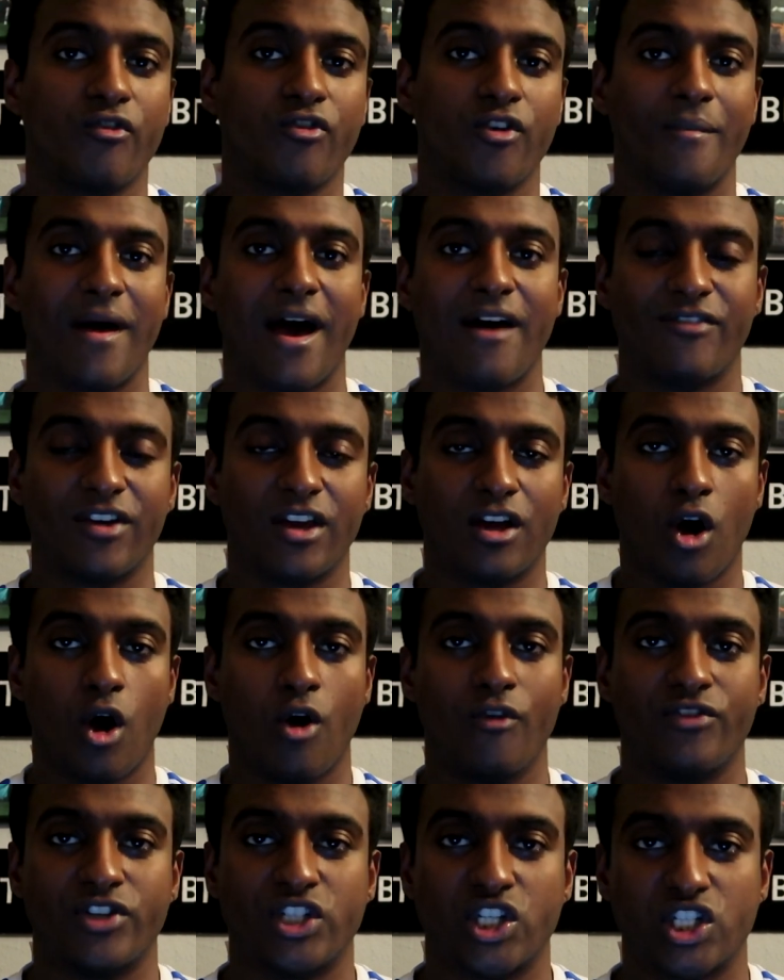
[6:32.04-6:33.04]
from having
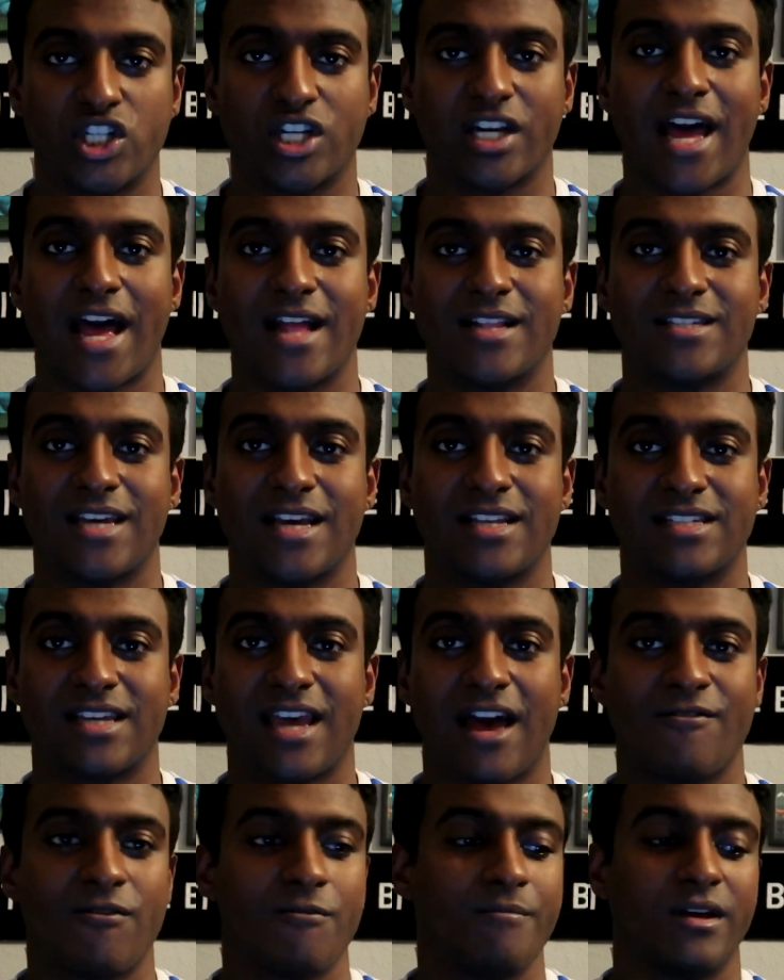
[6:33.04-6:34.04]
Kovacic and Kante
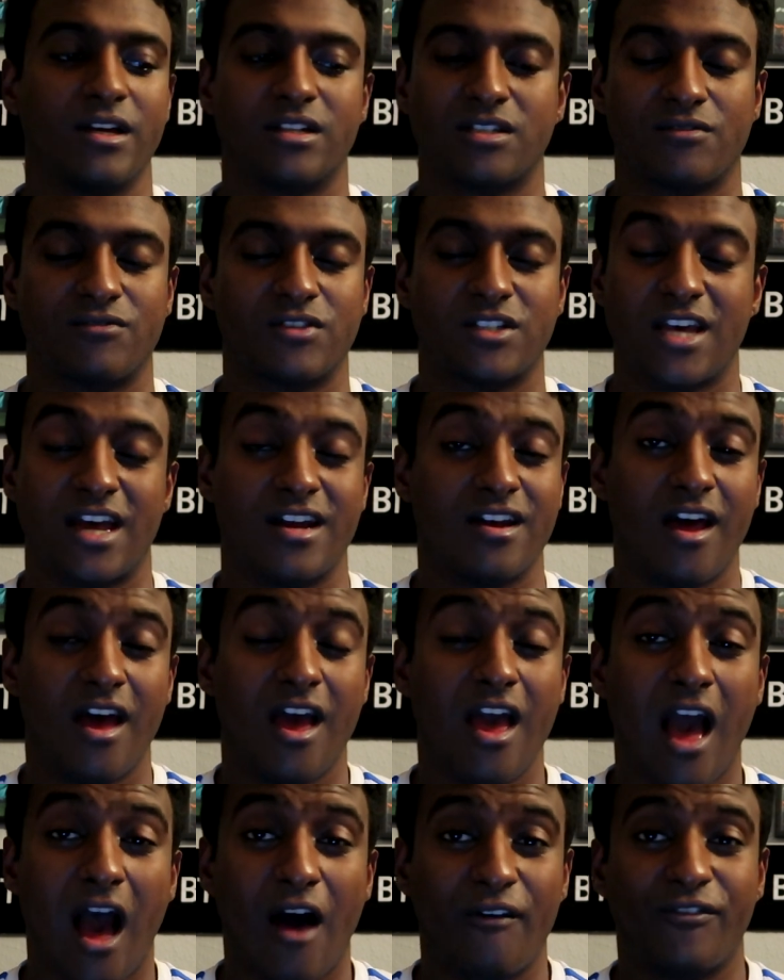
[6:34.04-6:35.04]
together, because I've said
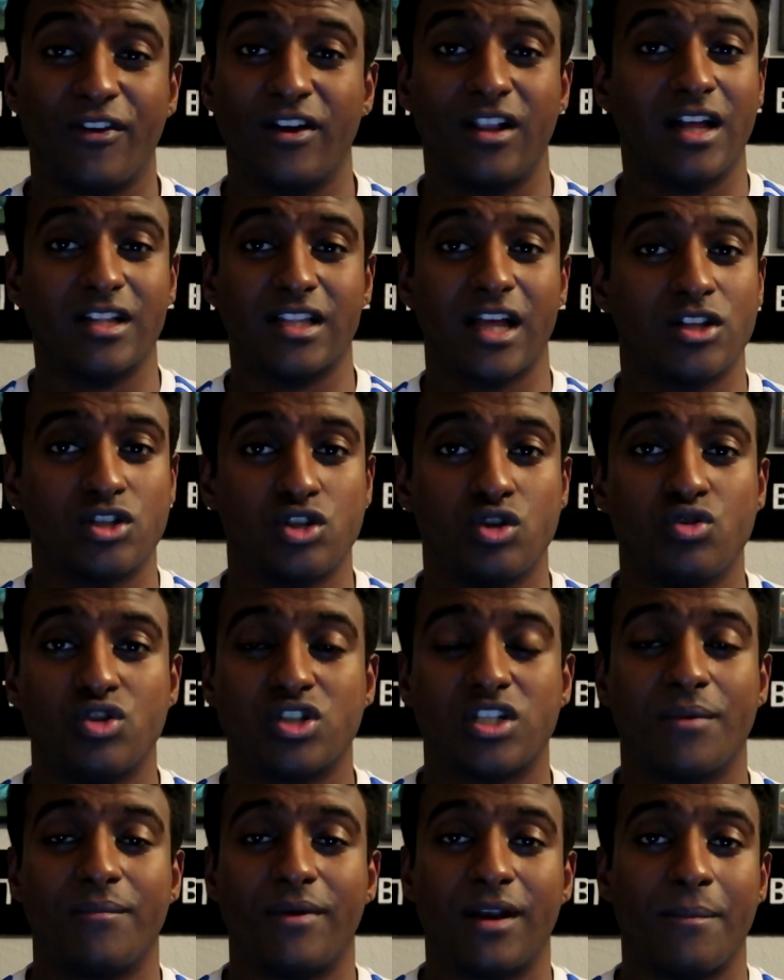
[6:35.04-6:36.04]
I feel like they're two
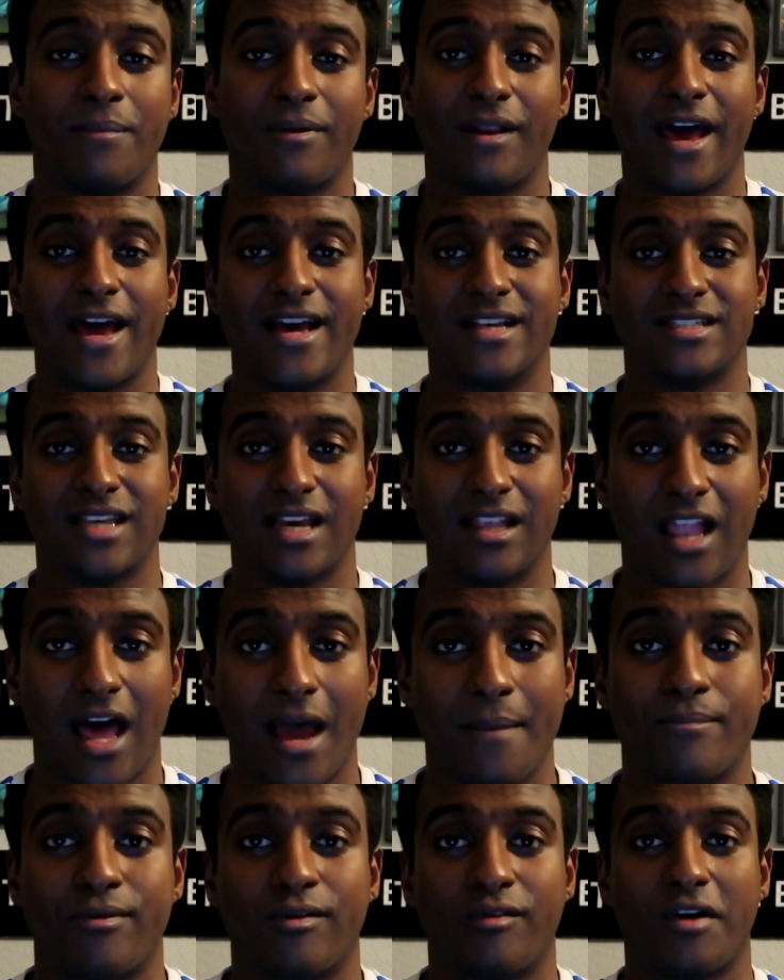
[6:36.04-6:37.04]
similar players. They
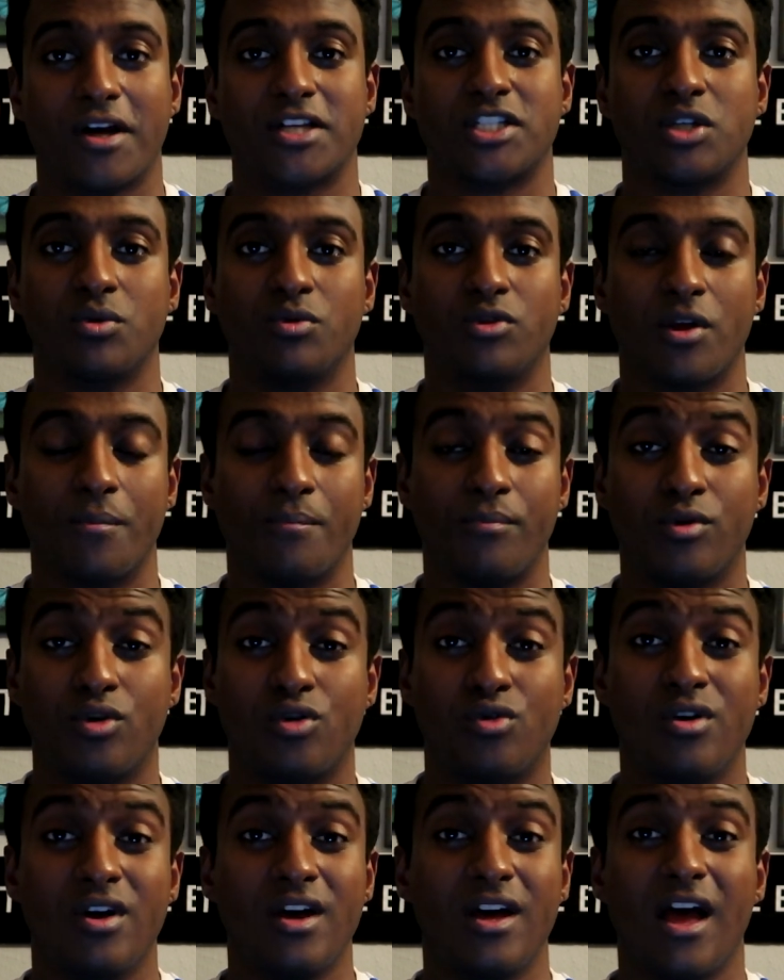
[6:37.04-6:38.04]
like progressing with the
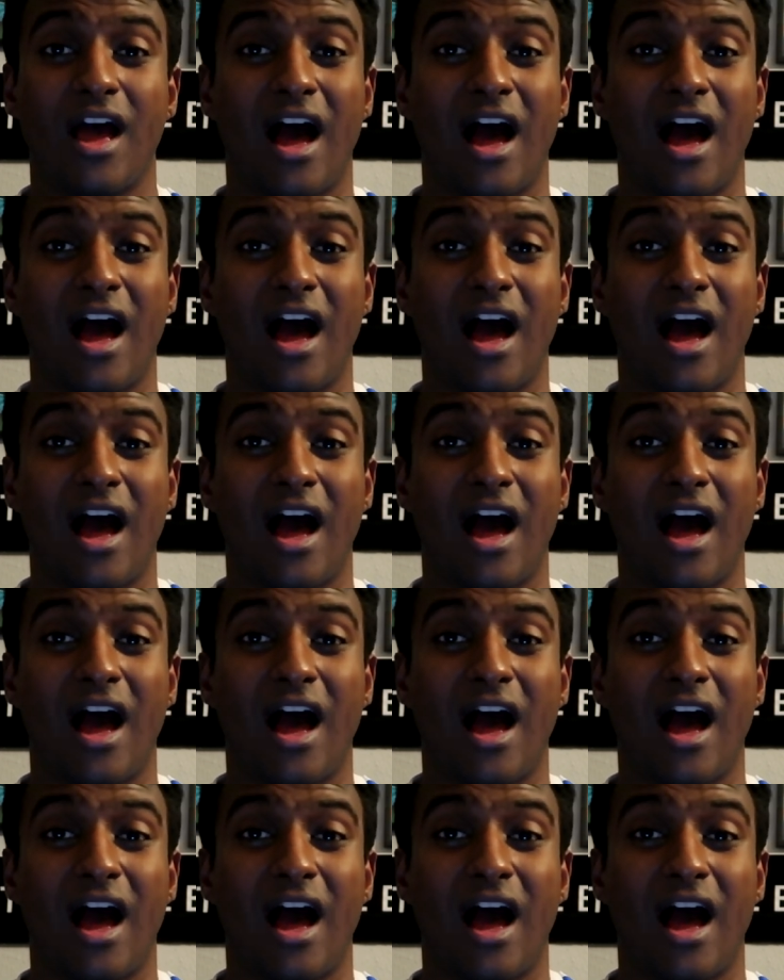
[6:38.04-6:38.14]
ball.